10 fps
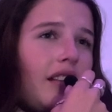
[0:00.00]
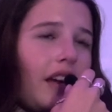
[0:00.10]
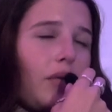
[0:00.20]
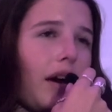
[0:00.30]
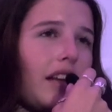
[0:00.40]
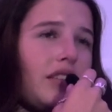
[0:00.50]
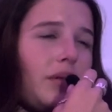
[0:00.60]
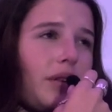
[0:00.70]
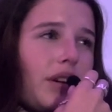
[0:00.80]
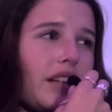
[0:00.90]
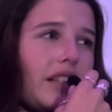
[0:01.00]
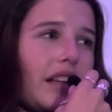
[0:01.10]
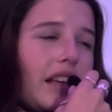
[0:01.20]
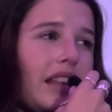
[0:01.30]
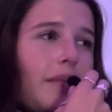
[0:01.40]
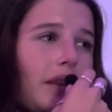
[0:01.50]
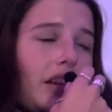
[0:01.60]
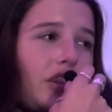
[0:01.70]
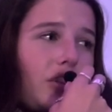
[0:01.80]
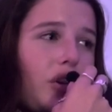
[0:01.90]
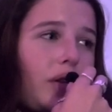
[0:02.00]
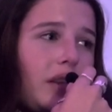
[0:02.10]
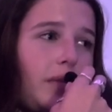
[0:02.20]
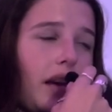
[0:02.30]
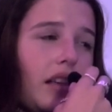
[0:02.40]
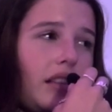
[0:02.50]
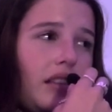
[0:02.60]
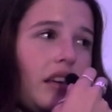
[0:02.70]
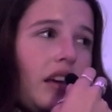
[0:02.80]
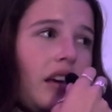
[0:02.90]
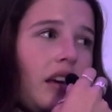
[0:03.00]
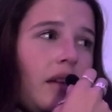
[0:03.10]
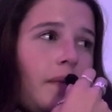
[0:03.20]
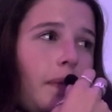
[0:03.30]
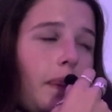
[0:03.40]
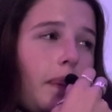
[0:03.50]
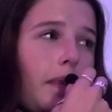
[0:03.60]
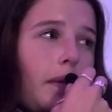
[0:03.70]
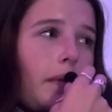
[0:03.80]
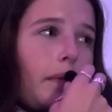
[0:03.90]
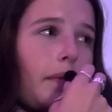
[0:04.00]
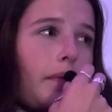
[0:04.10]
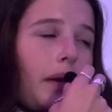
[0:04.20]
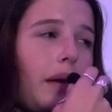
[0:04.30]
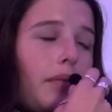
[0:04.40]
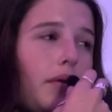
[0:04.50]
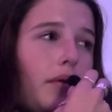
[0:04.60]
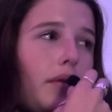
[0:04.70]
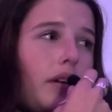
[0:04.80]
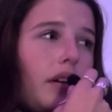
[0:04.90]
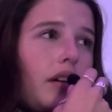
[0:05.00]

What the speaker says: Like, why is no one criticizing them? And it's true, it's because people